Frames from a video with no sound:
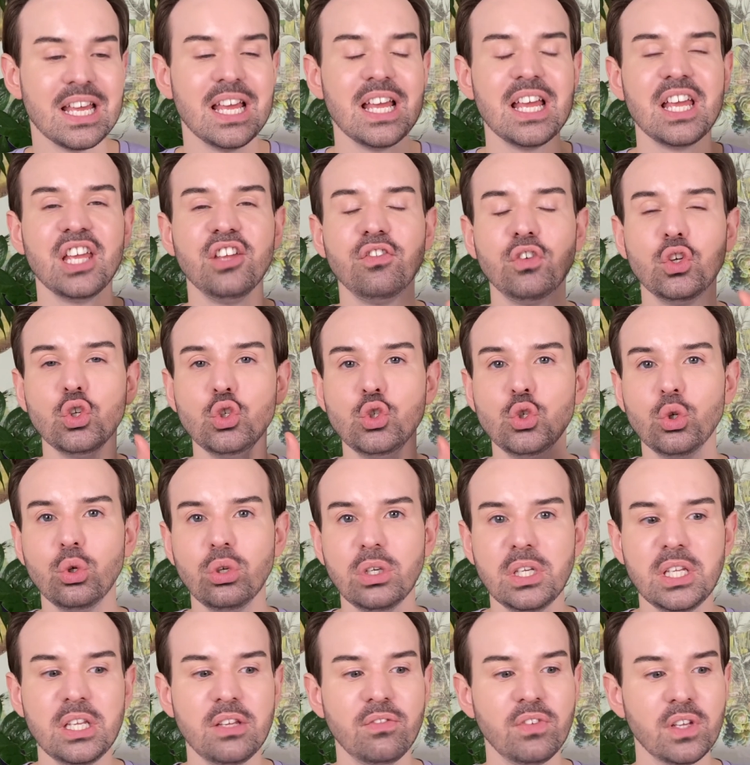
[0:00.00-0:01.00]
If you do
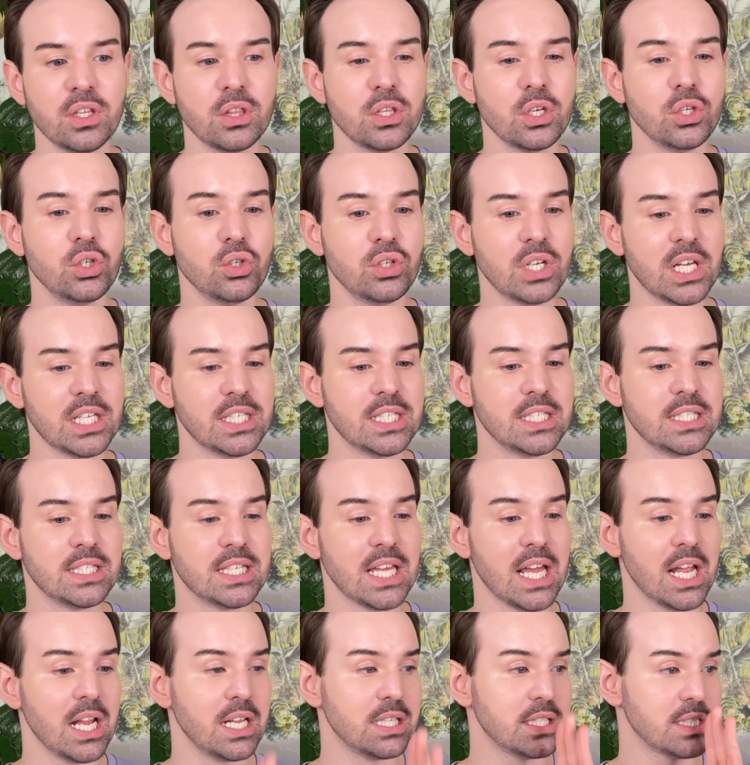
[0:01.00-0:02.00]
live in the United
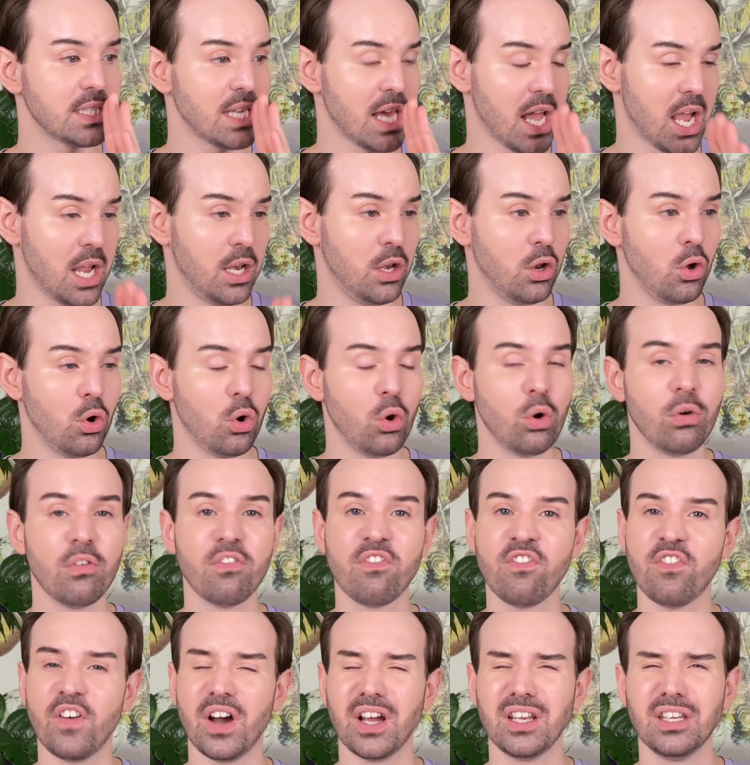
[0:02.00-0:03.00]
States, I know
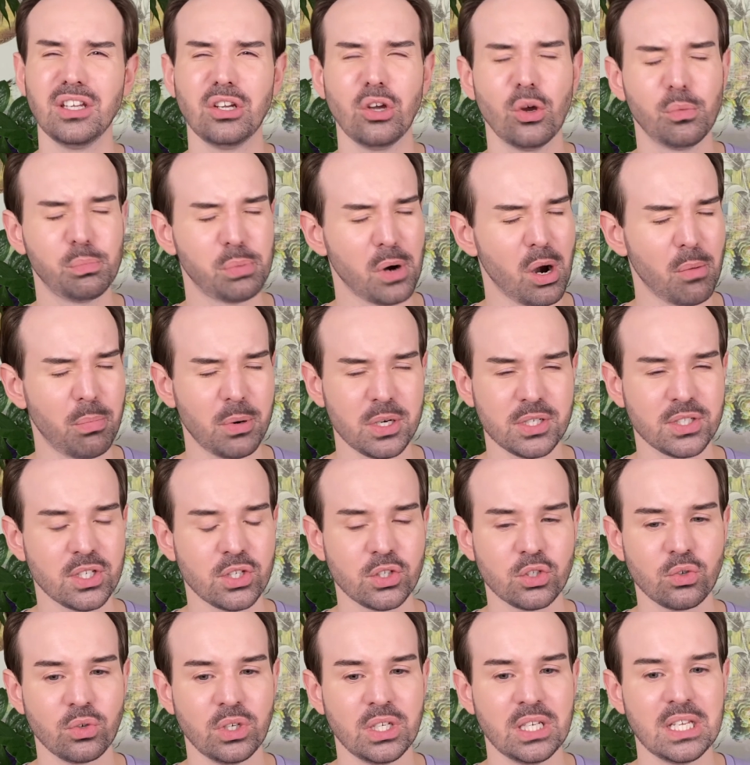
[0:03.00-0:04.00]
finding a proper
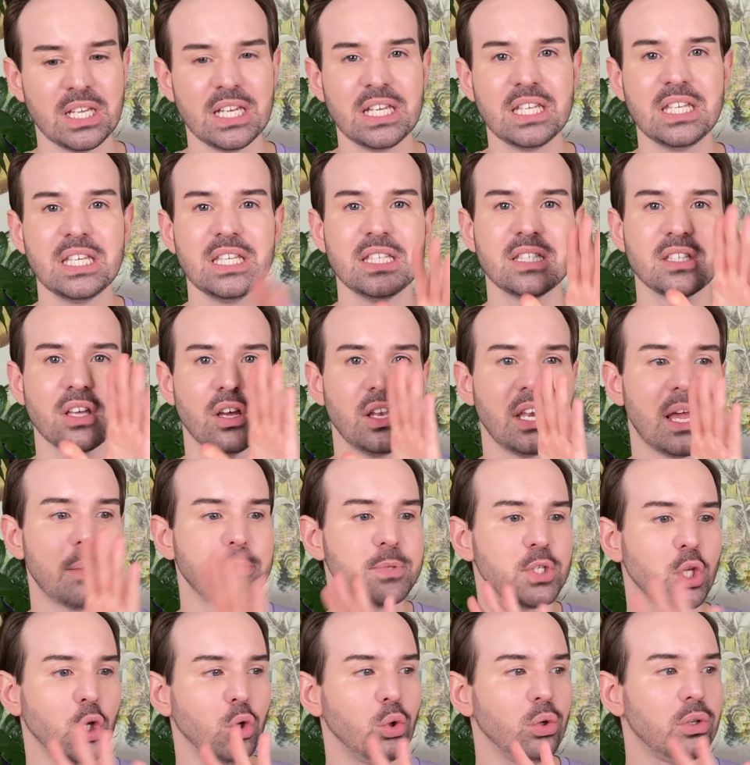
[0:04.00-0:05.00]
sunscreen, it is an
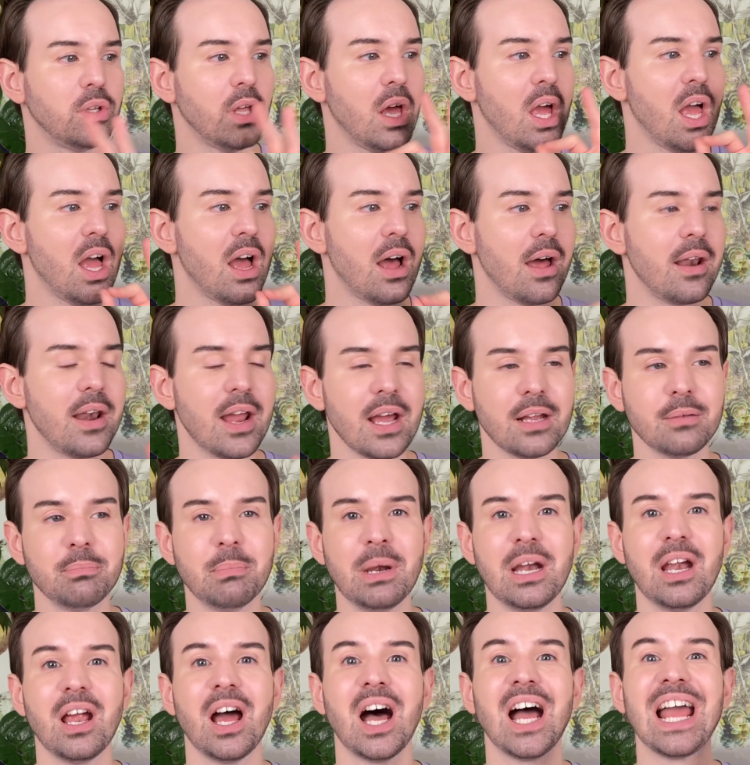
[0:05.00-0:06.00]
absolute
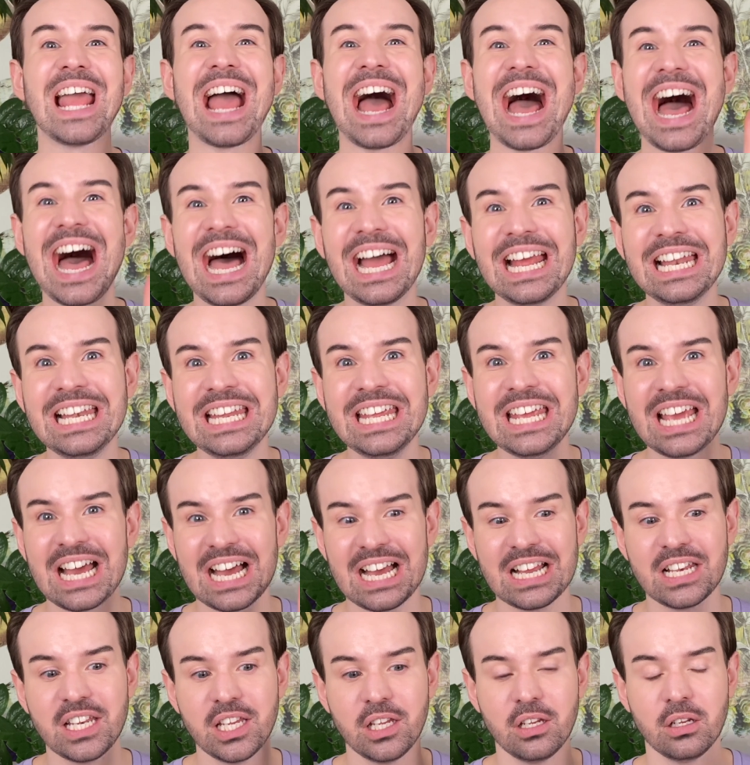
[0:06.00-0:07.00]
nightmare. I highly,
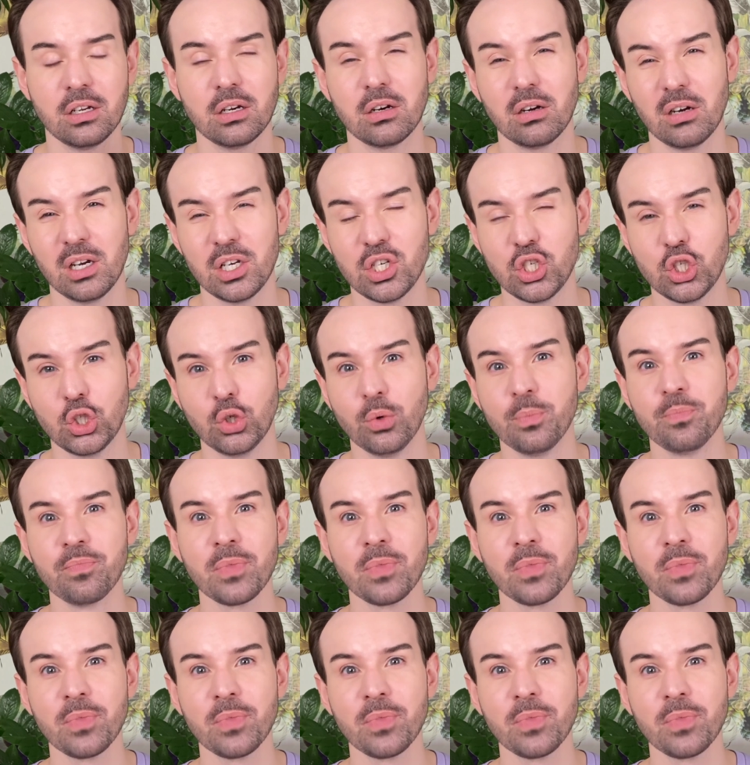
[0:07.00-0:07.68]
highly encourage you